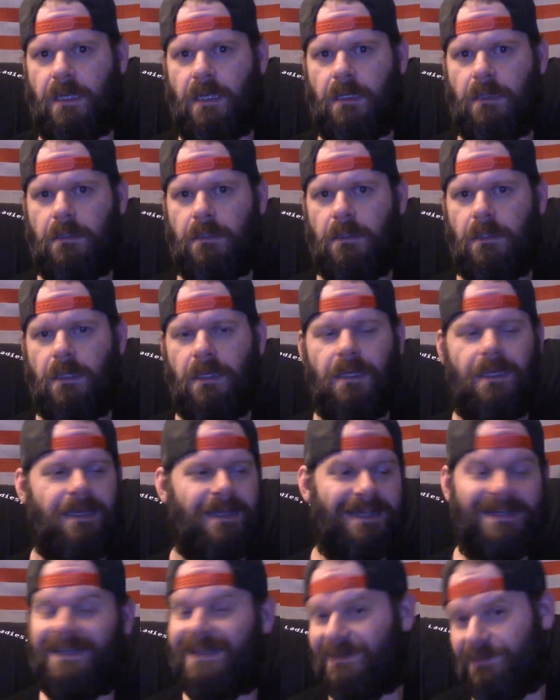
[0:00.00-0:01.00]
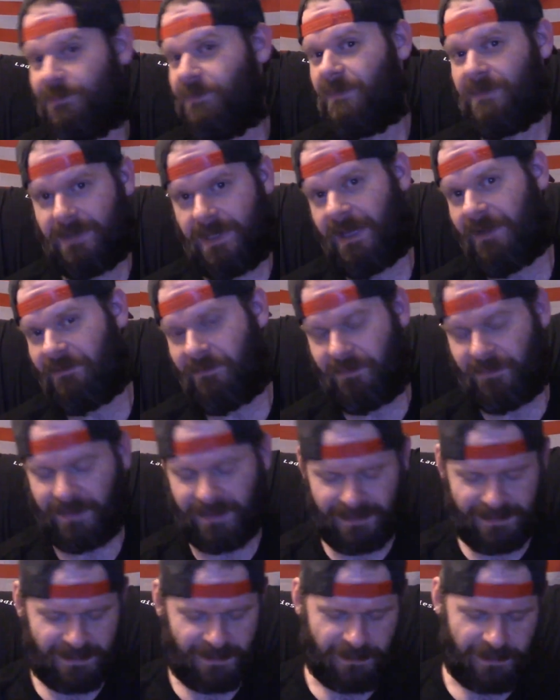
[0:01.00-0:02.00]
day. I have a
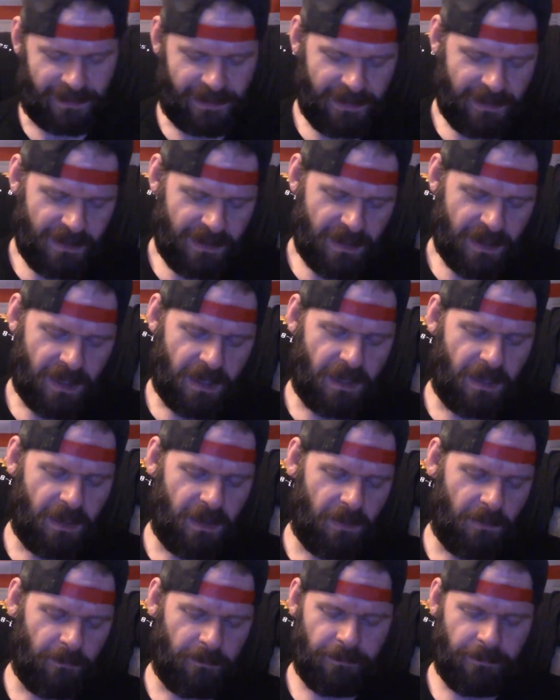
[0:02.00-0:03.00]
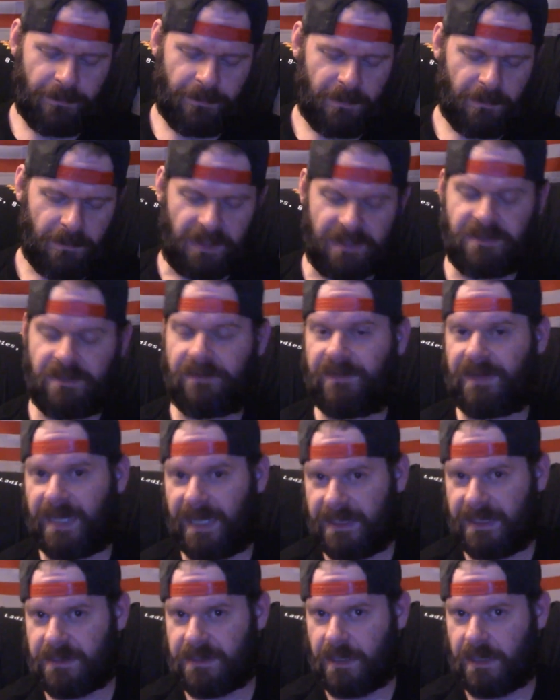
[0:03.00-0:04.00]
funny story. Um, I took a
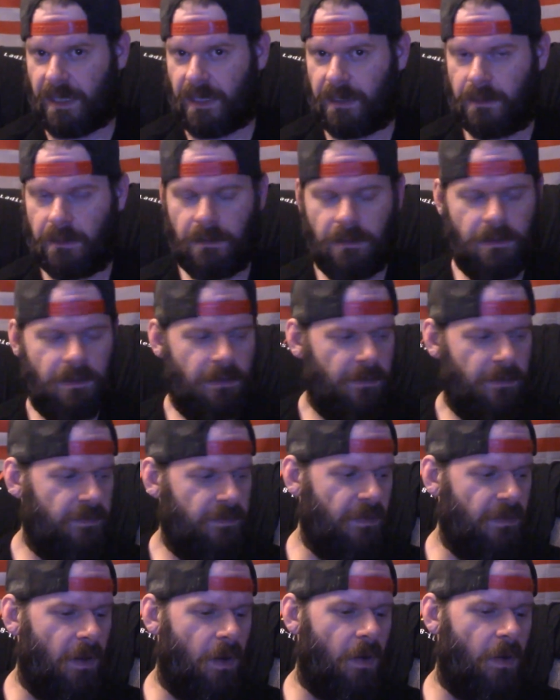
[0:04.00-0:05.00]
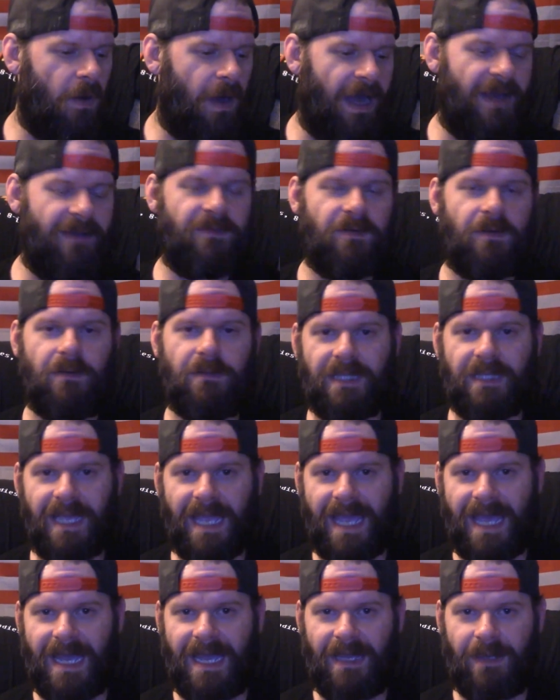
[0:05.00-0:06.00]
vacation day. So I've only
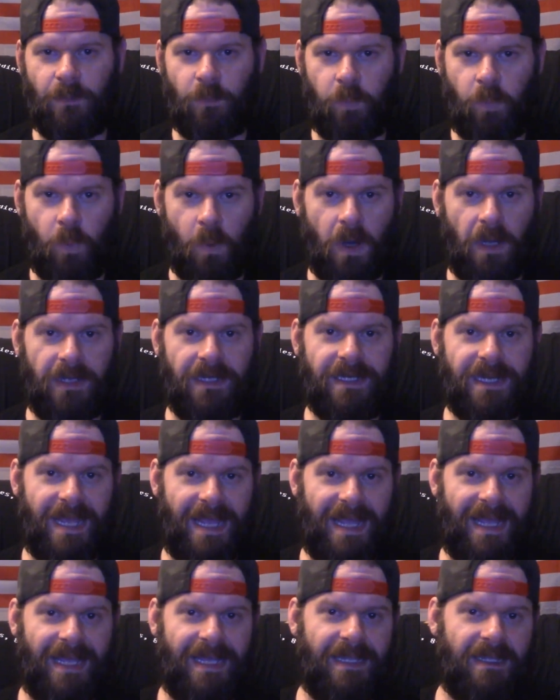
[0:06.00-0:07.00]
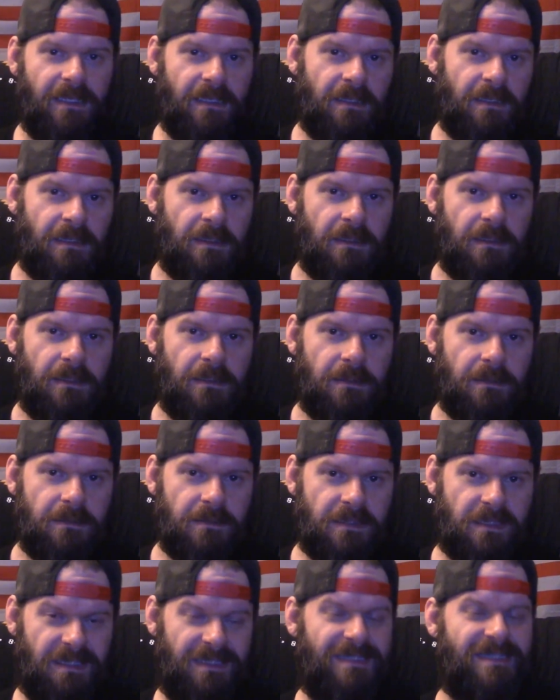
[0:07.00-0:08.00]
had one day
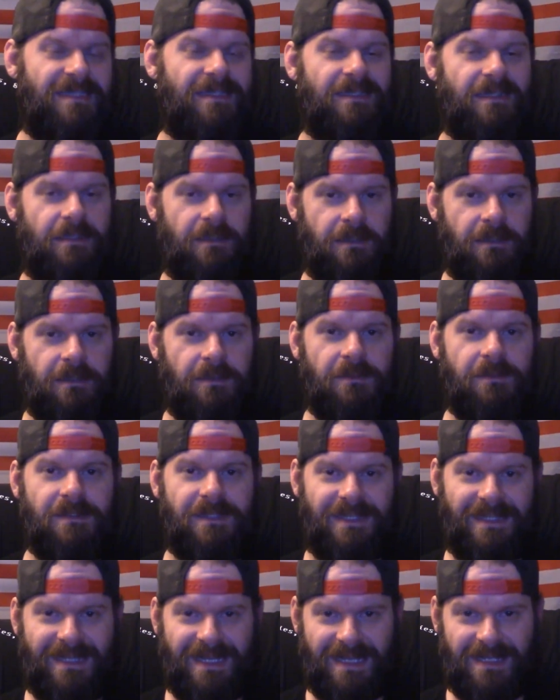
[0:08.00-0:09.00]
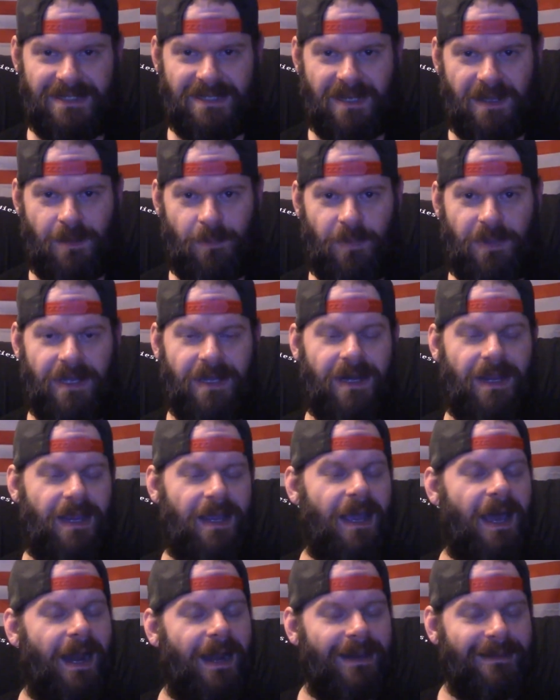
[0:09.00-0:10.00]
to listen to the news and catch up, and I
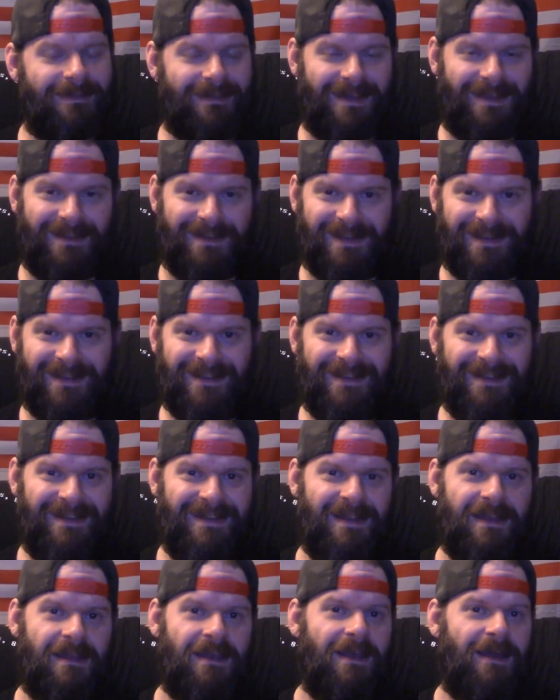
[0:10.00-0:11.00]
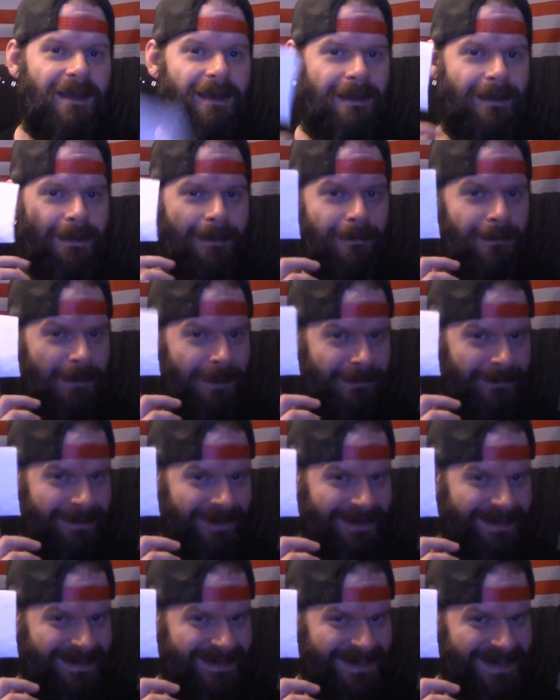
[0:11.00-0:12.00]
gotta tell you, I'm
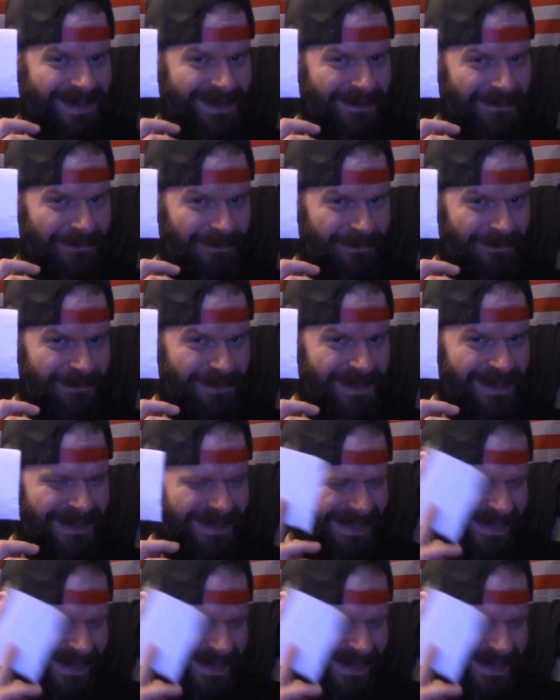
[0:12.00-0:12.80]
already excited for Friday.